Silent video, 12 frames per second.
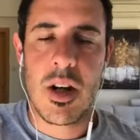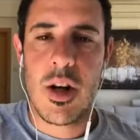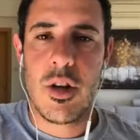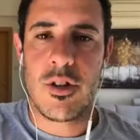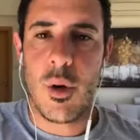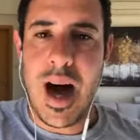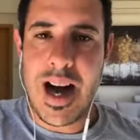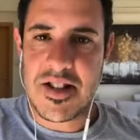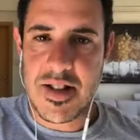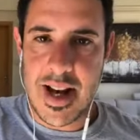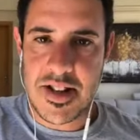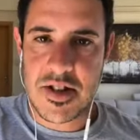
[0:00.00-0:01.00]
So
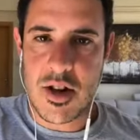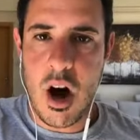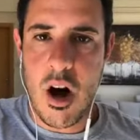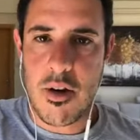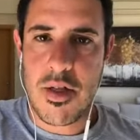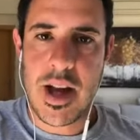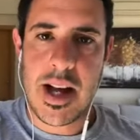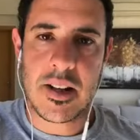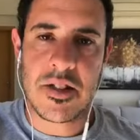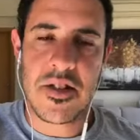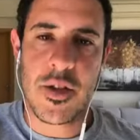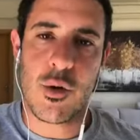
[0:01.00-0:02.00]
assets are
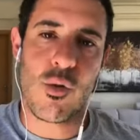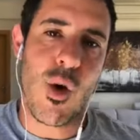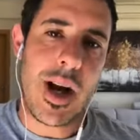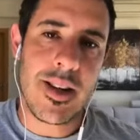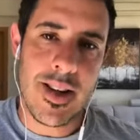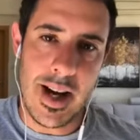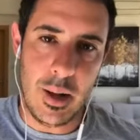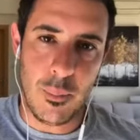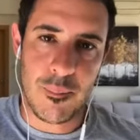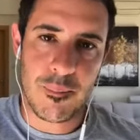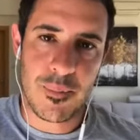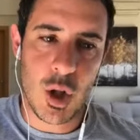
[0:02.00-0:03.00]
things that right now
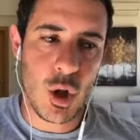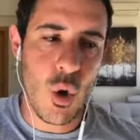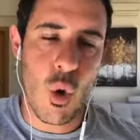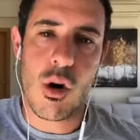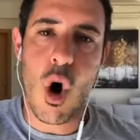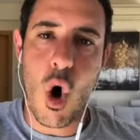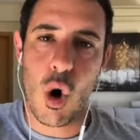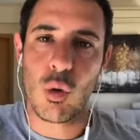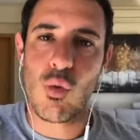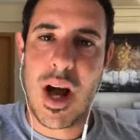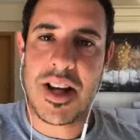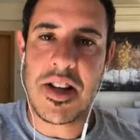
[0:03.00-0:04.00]
you're
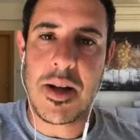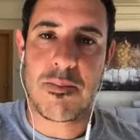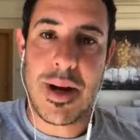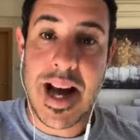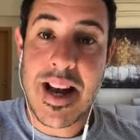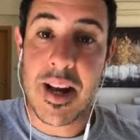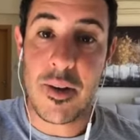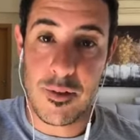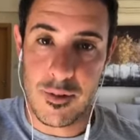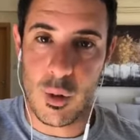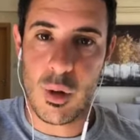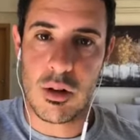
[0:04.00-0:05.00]
already paying
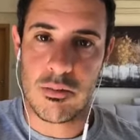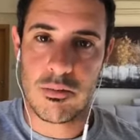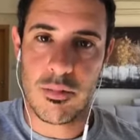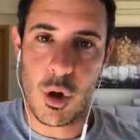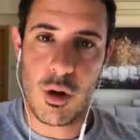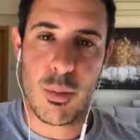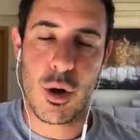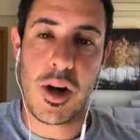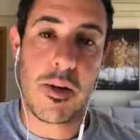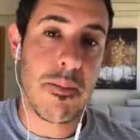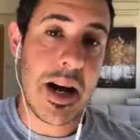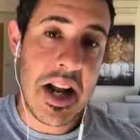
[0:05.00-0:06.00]
for. You're
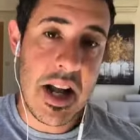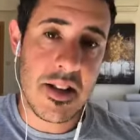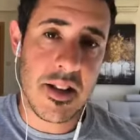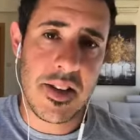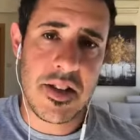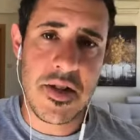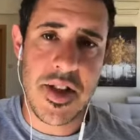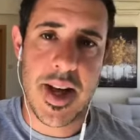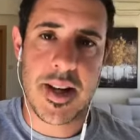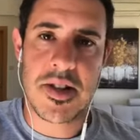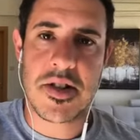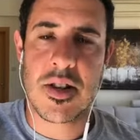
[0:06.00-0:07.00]
putting money into these
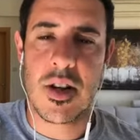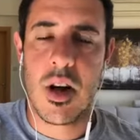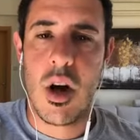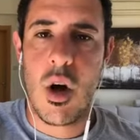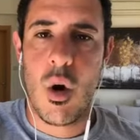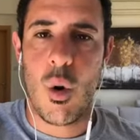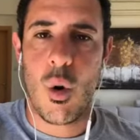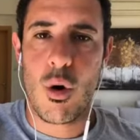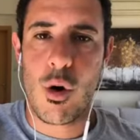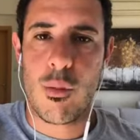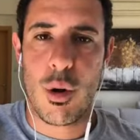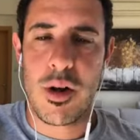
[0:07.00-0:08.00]
things, or
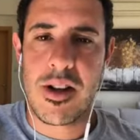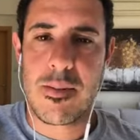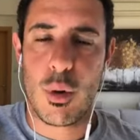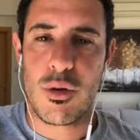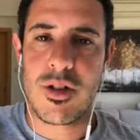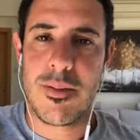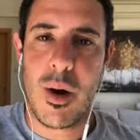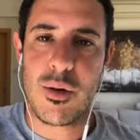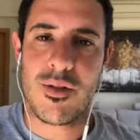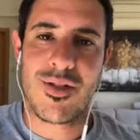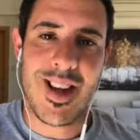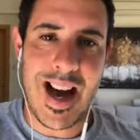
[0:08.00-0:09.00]
you're putting the most amount
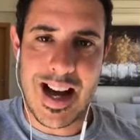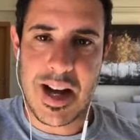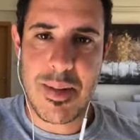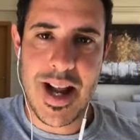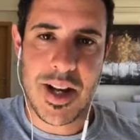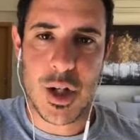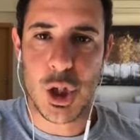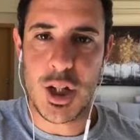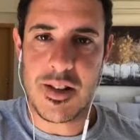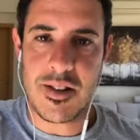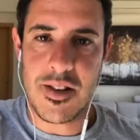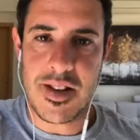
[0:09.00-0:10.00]
of time and energy
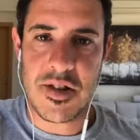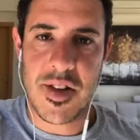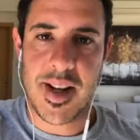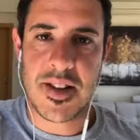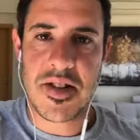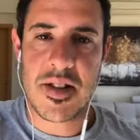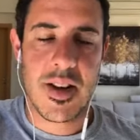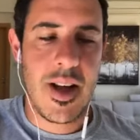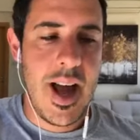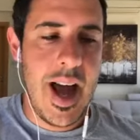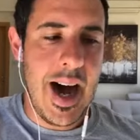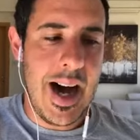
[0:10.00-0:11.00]
into these things.
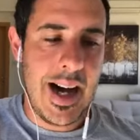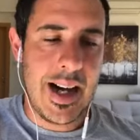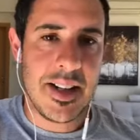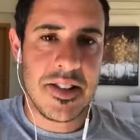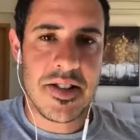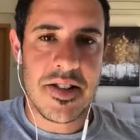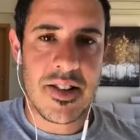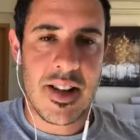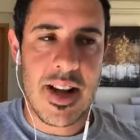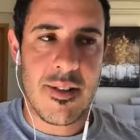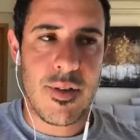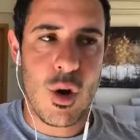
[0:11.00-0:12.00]
And
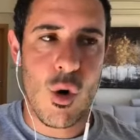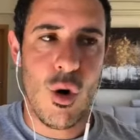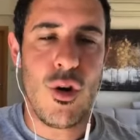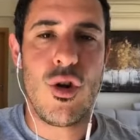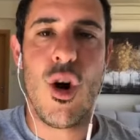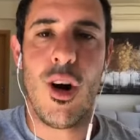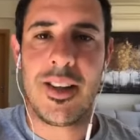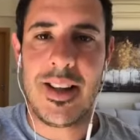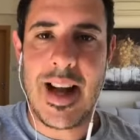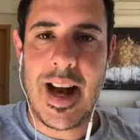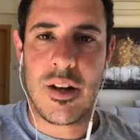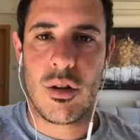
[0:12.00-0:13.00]
if you're not
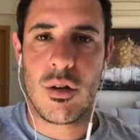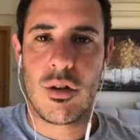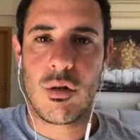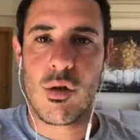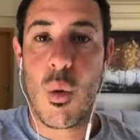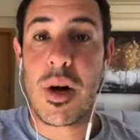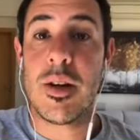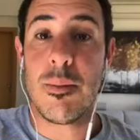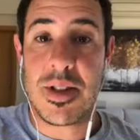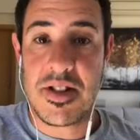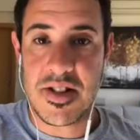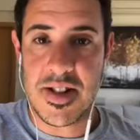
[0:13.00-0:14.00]
yet growing the
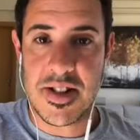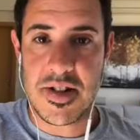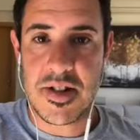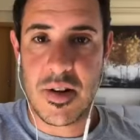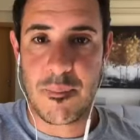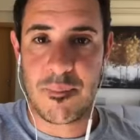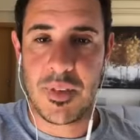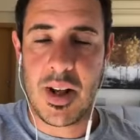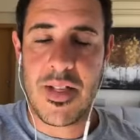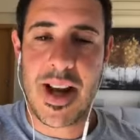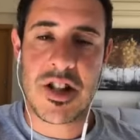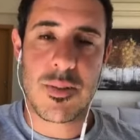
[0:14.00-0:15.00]
business,
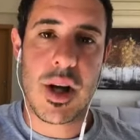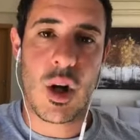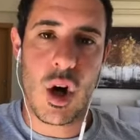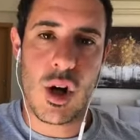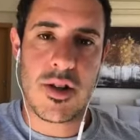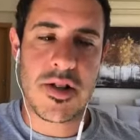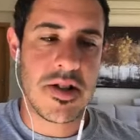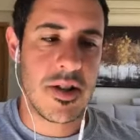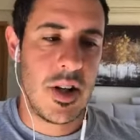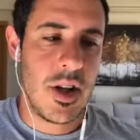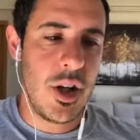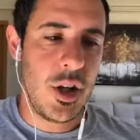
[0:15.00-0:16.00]
that's because
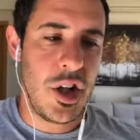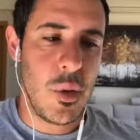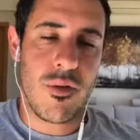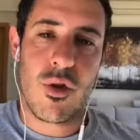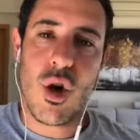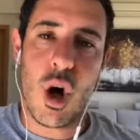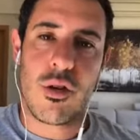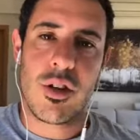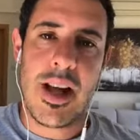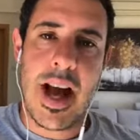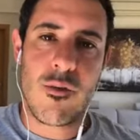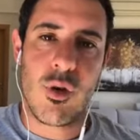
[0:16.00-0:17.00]
you have not
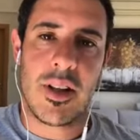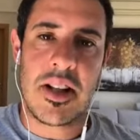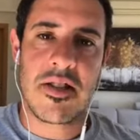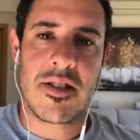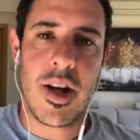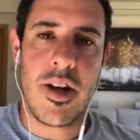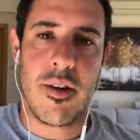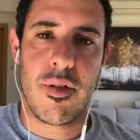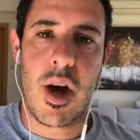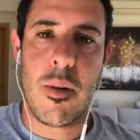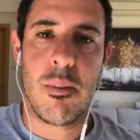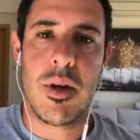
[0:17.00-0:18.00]
yet released enough
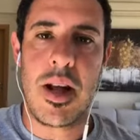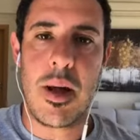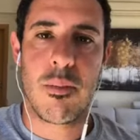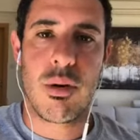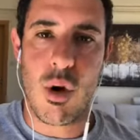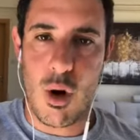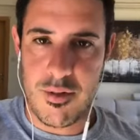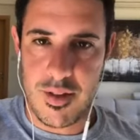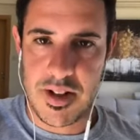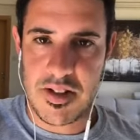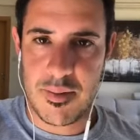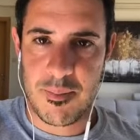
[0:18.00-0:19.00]
company profit.